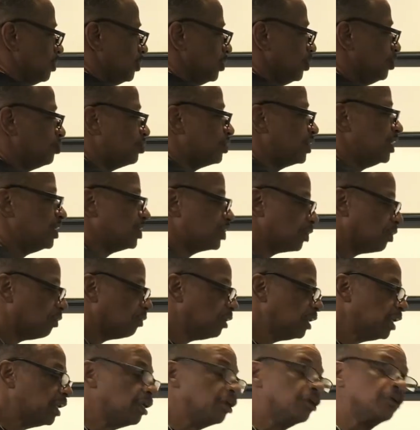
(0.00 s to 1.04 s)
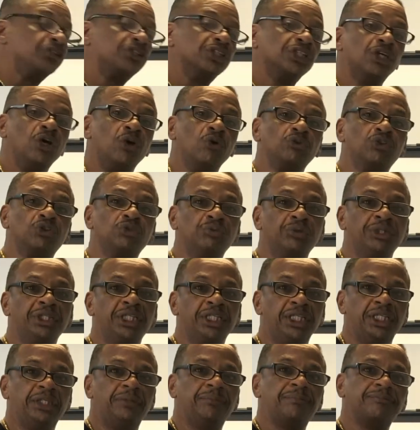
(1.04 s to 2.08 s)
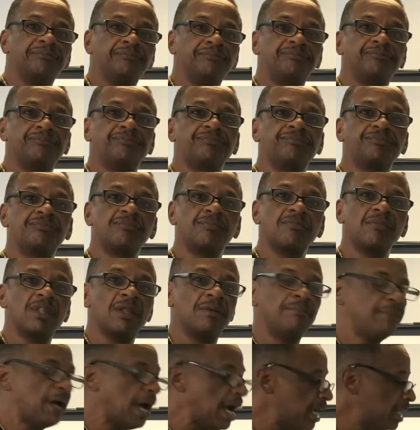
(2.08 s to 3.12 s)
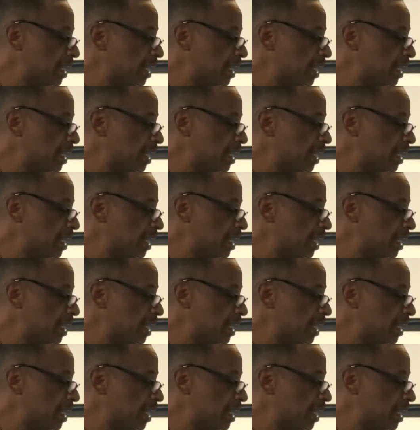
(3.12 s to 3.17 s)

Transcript: You teach your leaders to go 20 deep by